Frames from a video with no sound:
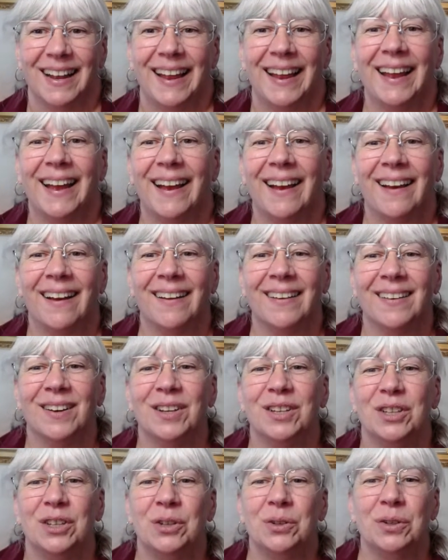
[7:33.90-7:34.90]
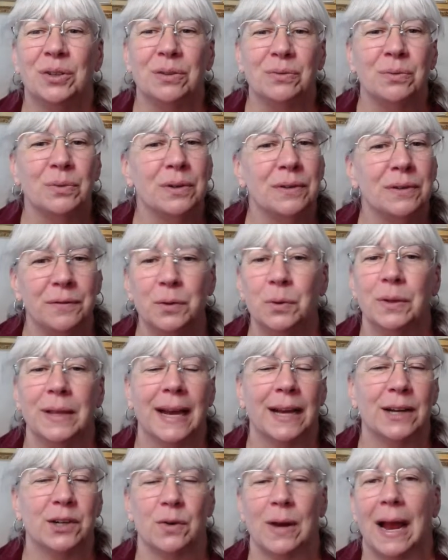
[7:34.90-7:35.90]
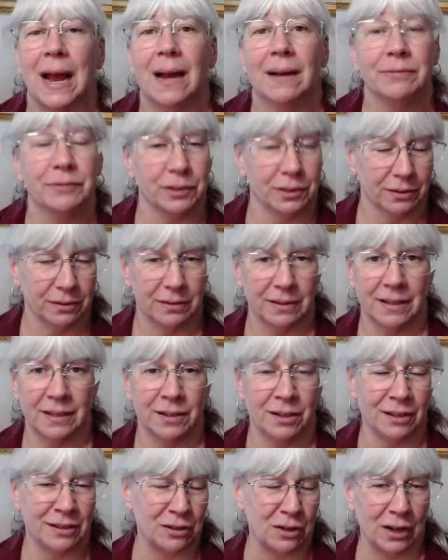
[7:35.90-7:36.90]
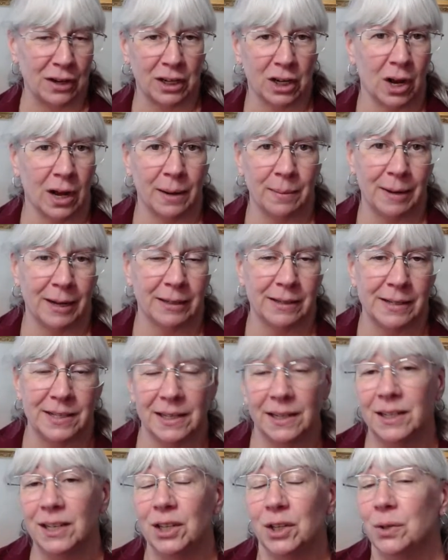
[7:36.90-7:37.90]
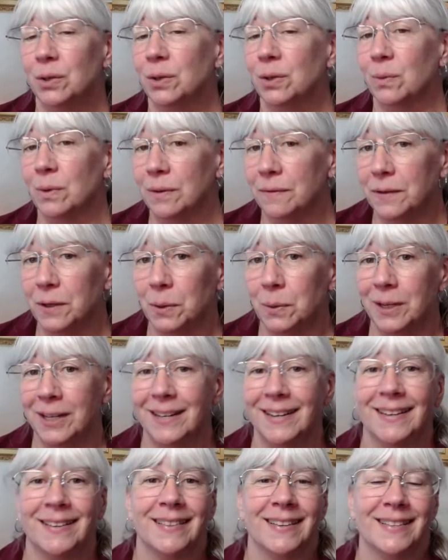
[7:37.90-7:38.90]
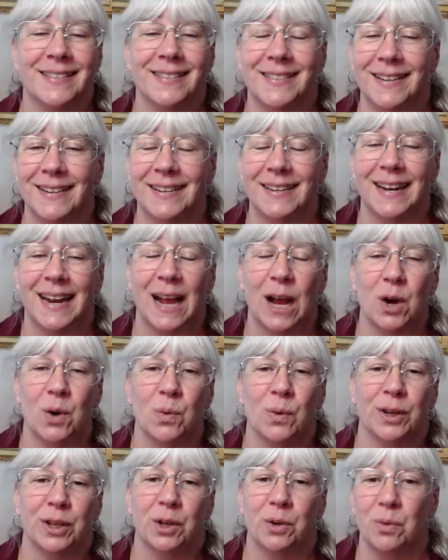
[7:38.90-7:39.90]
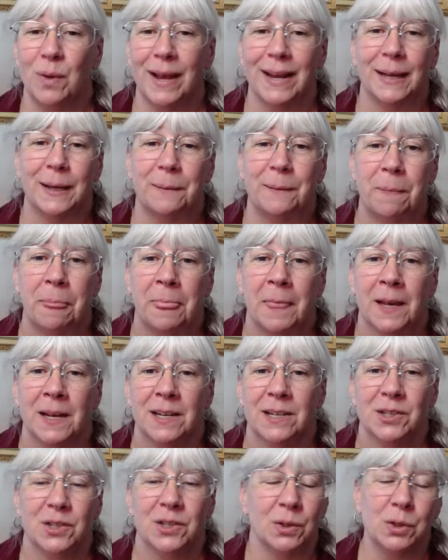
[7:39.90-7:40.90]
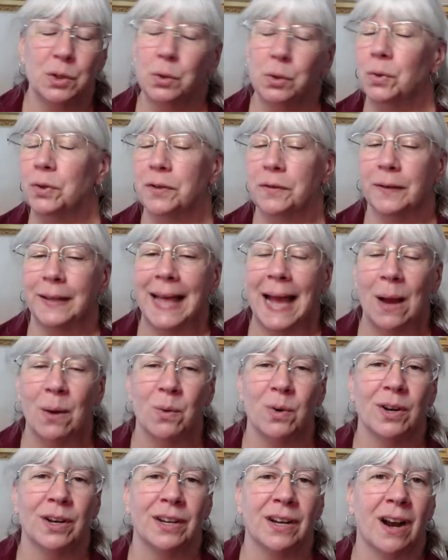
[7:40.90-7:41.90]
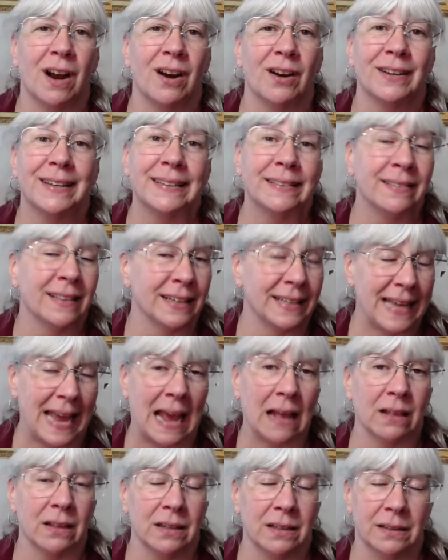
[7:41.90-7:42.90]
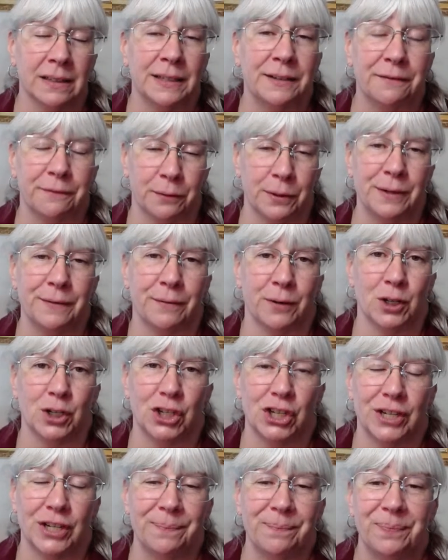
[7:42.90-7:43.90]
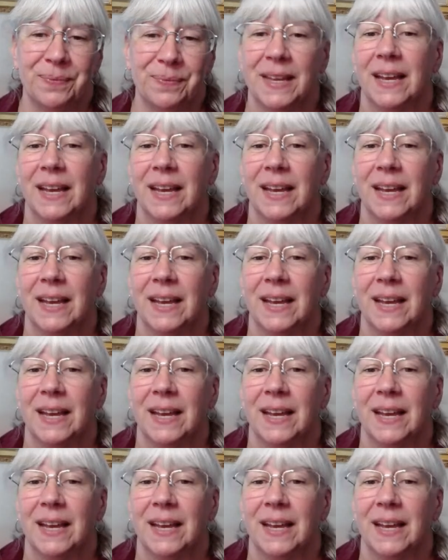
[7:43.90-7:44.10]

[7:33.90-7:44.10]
And you can review that draft. It's not going to automatically send it. You can review it and then send it out when you're ready. So the tools for that one are the Calendly free version,